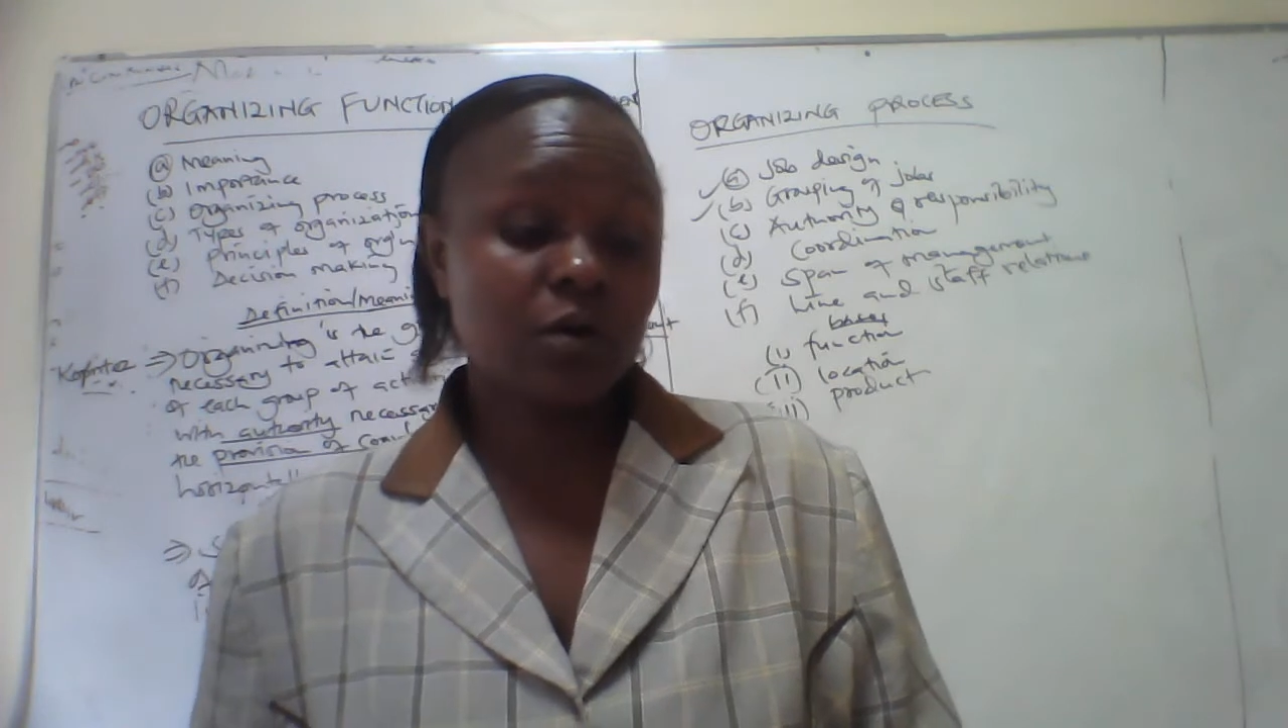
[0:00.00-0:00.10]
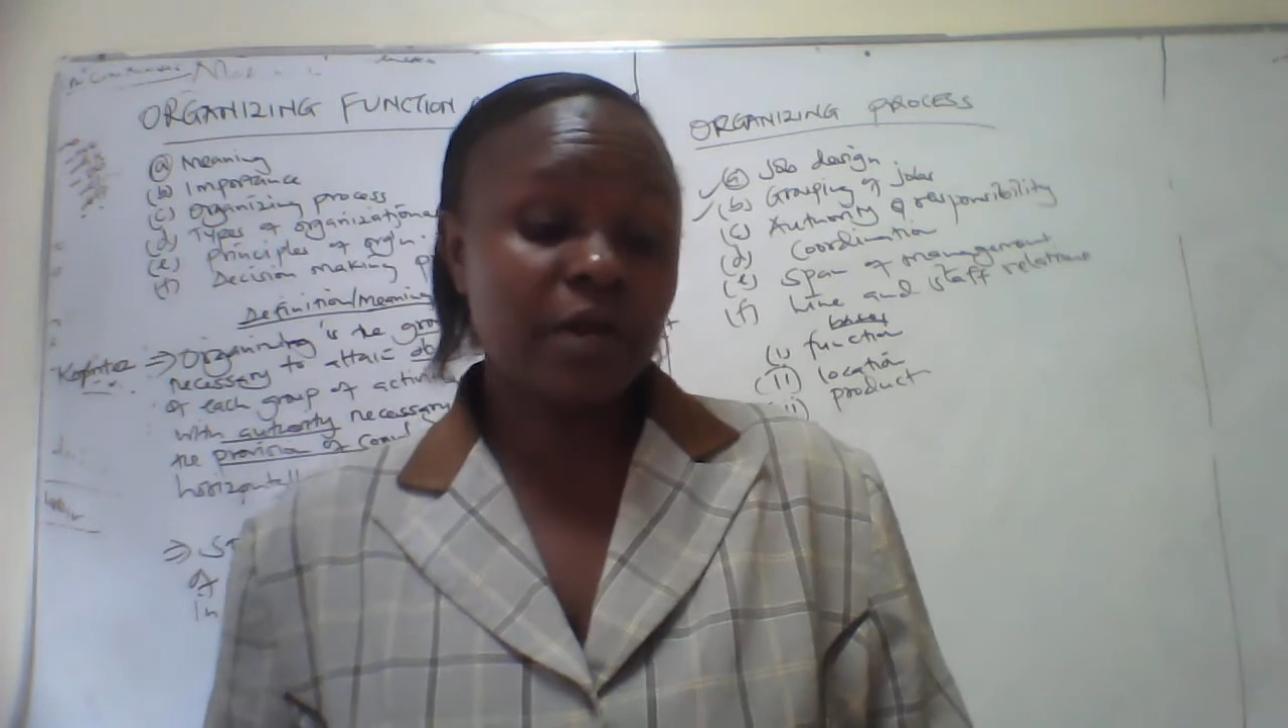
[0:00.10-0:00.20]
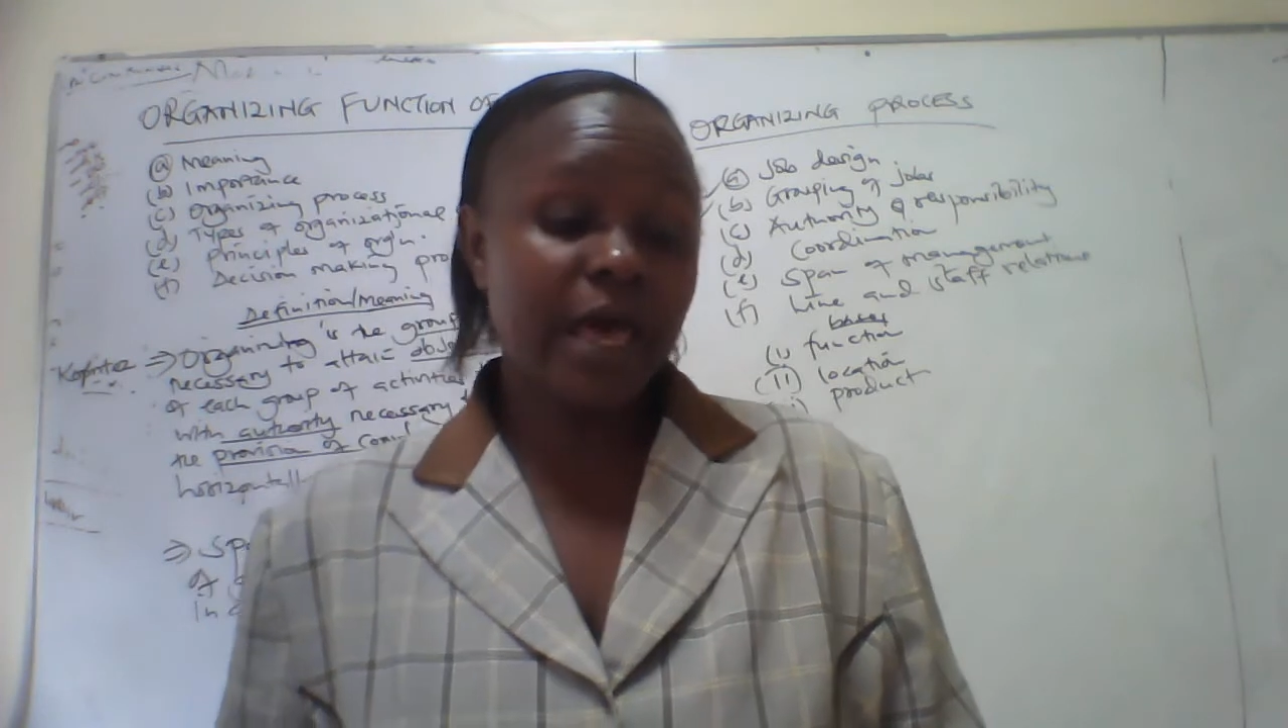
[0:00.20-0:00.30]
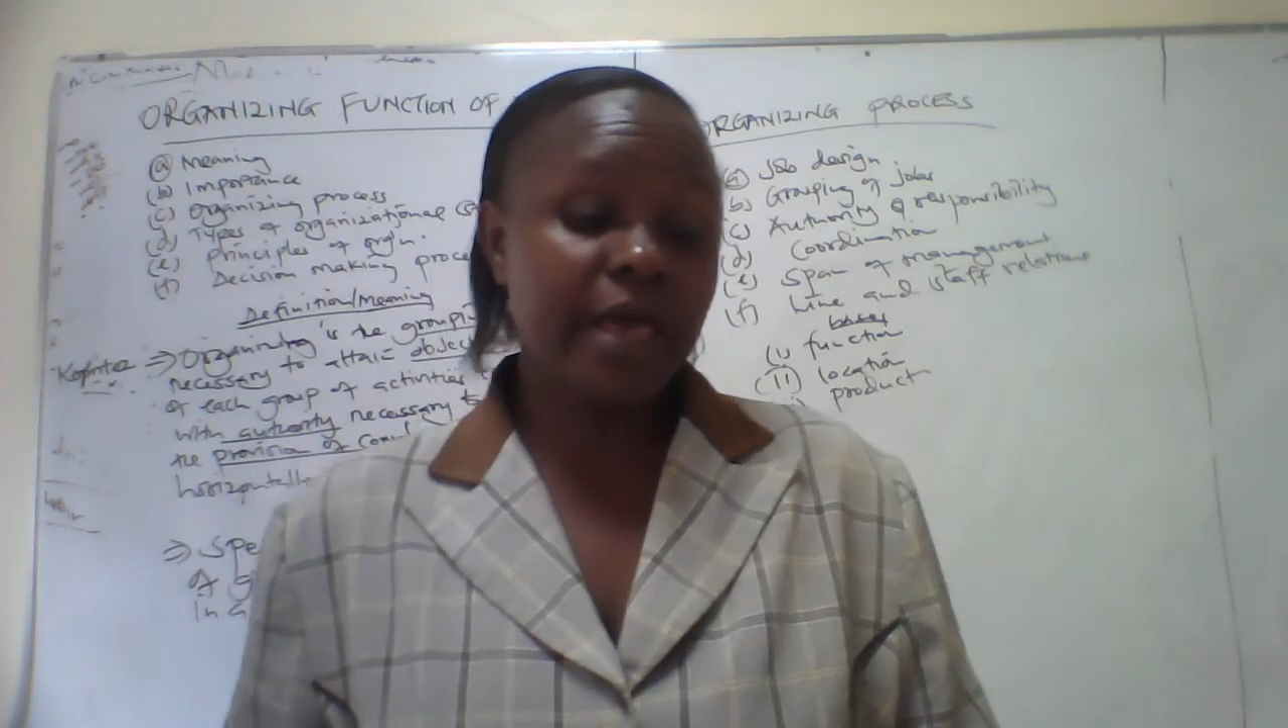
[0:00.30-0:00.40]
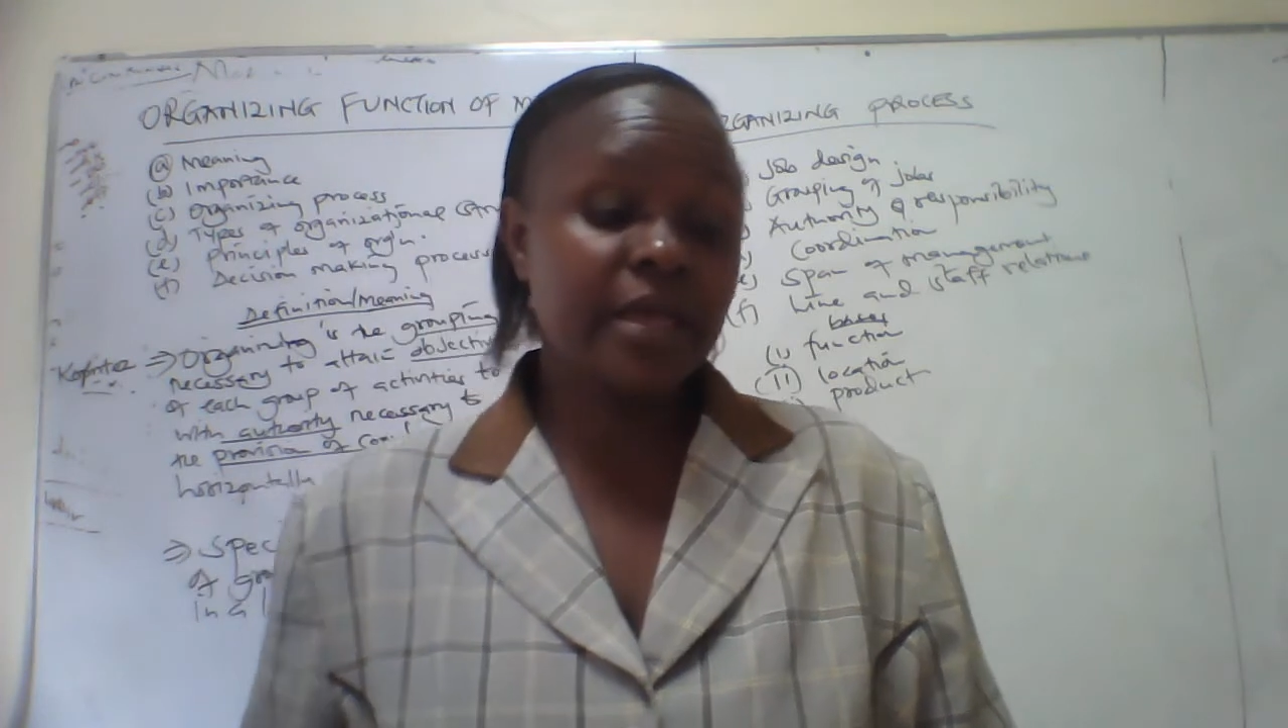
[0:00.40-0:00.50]

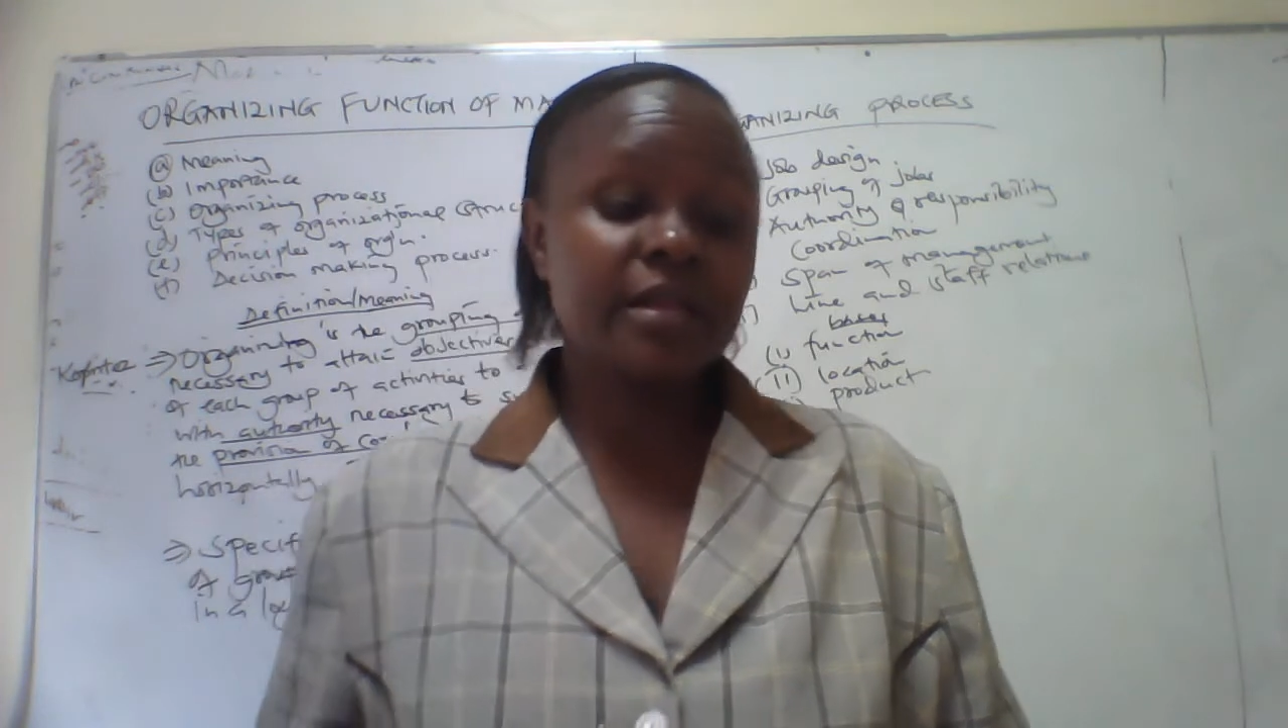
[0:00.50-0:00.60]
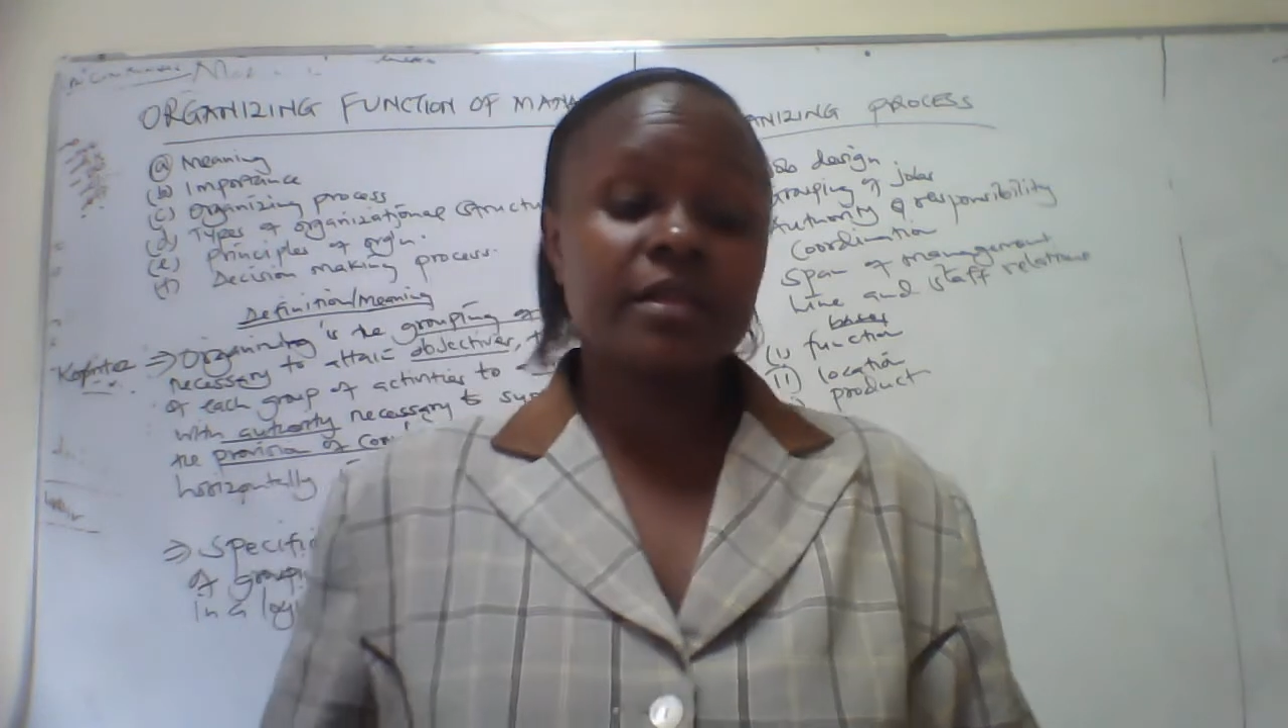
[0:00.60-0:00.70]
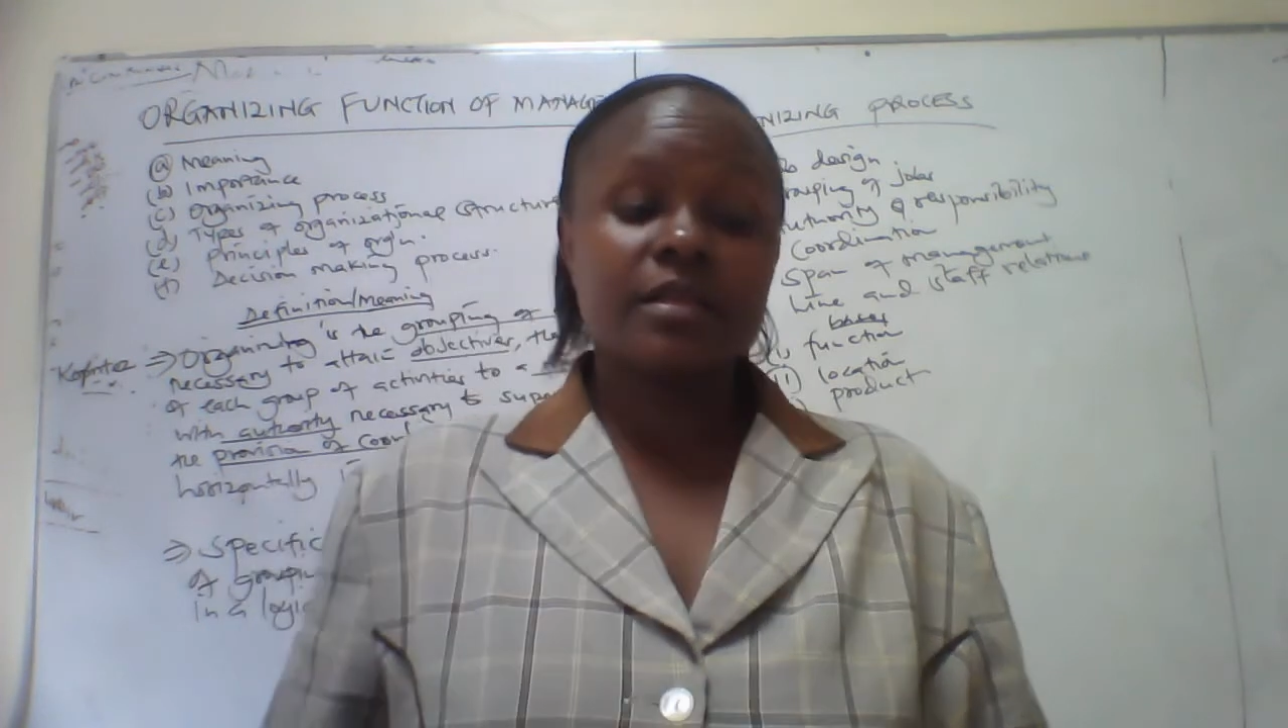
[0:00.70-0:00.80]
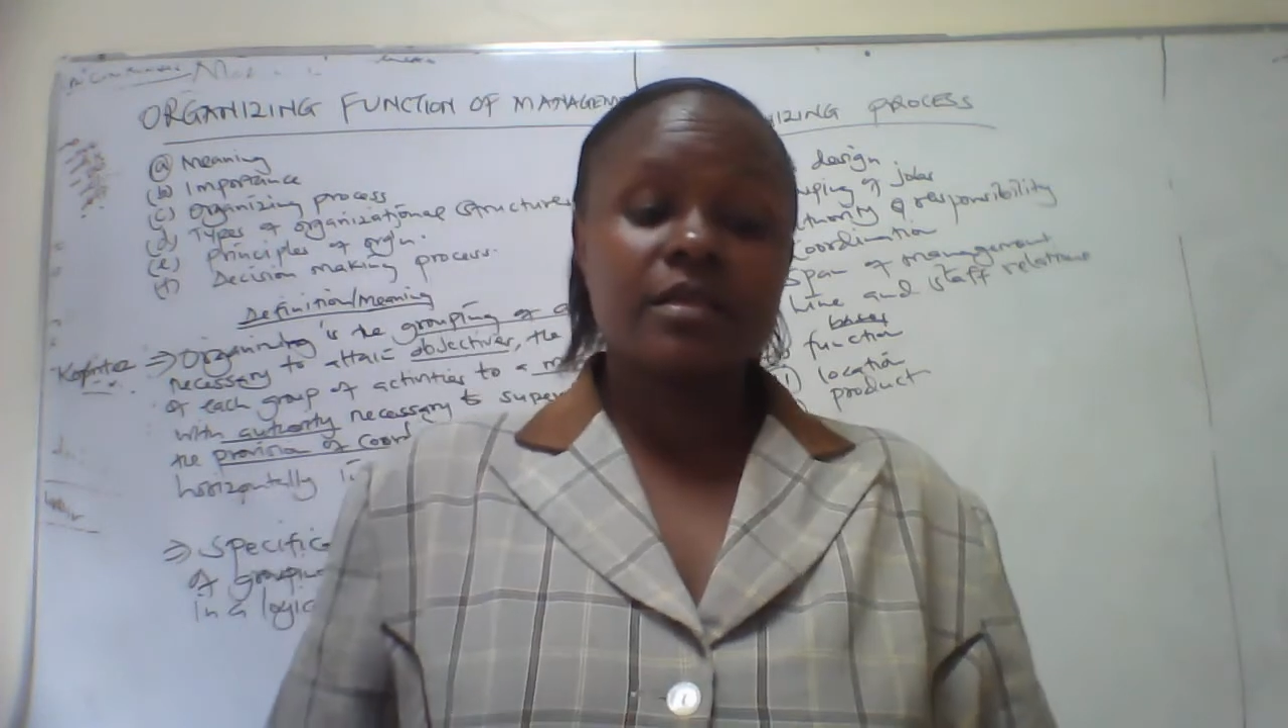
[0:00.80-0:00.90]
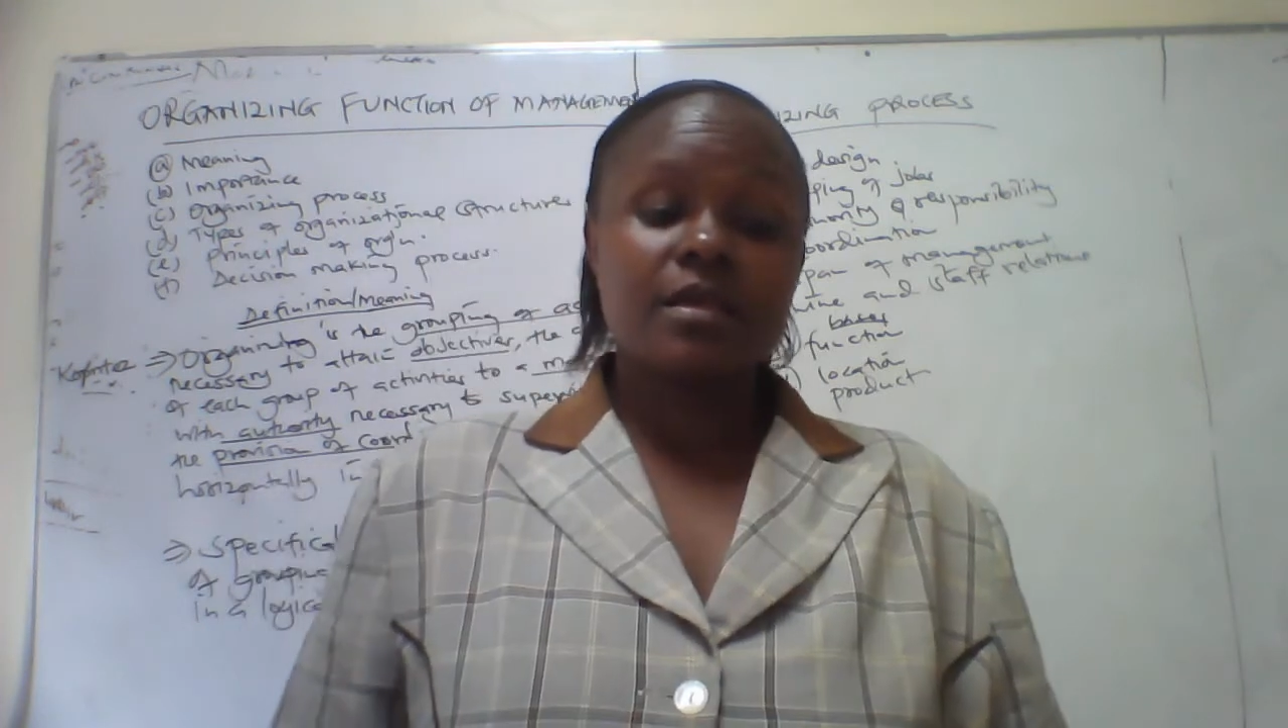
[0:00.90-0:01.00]
line